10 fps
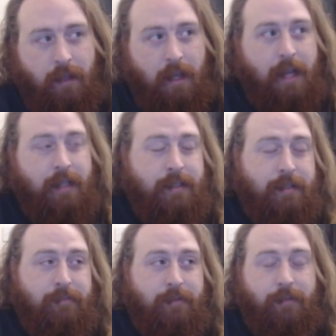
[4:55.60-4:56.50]
And
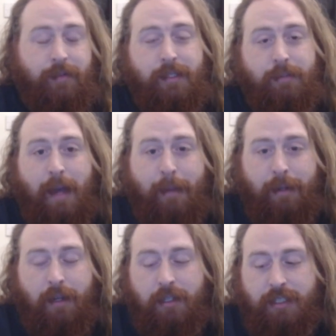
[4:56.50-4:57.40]
this is what
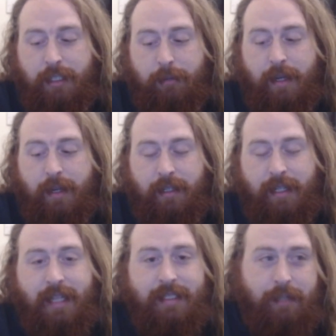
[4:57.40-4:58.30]
happened last year, where
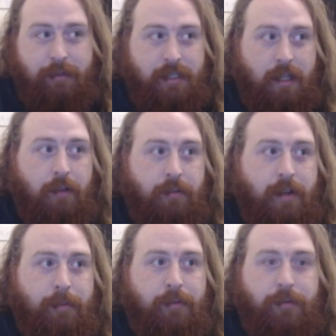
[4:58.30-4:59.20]
yes, they were slower than
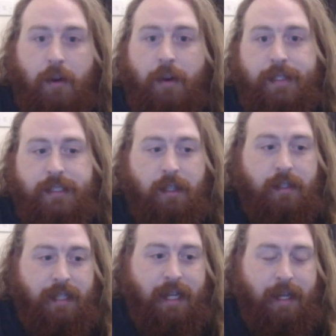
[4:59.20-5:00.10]
Red Bull and Ferrari at the start
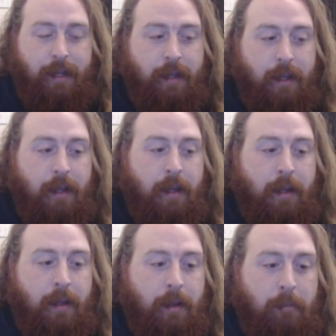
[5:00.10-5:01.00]
of the year,
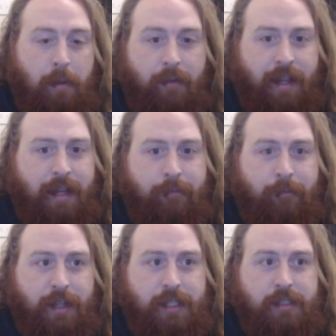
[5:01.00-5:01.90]
but they
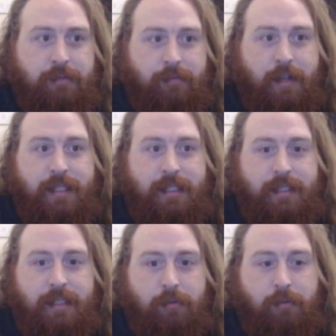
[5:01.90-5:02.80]
finished
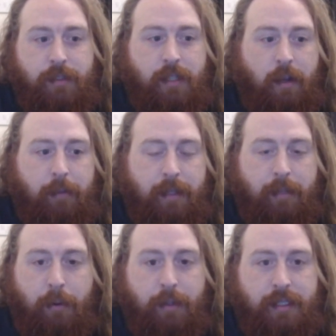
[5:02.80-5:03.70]
races all the time in the
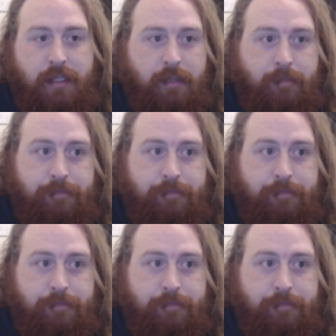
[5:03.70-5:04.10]
points.